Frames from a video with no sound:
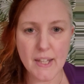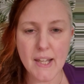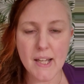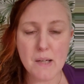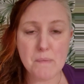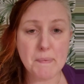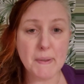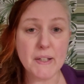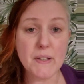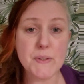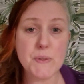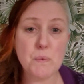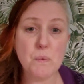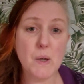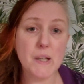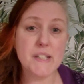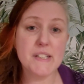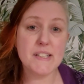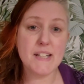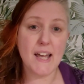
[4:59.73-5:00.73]
because
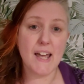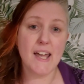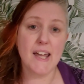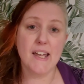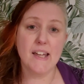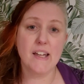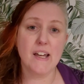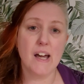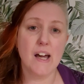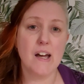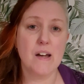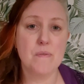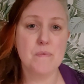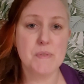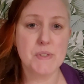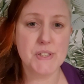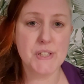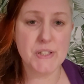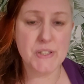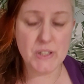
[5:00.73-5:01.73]
one day
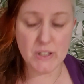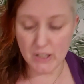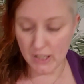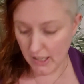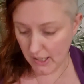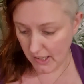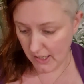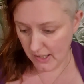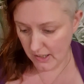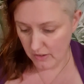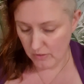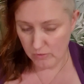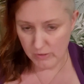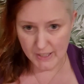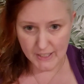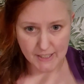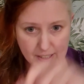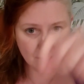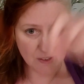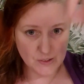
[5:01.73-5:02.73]
she took a
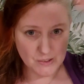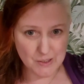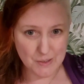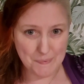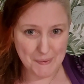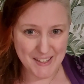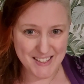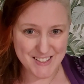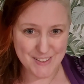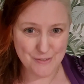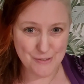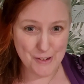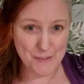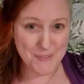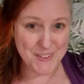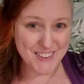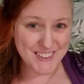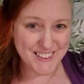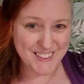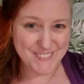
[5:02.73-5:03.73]
really long piece of
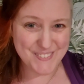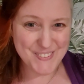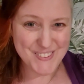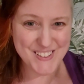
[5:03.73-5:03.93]
ribbon that would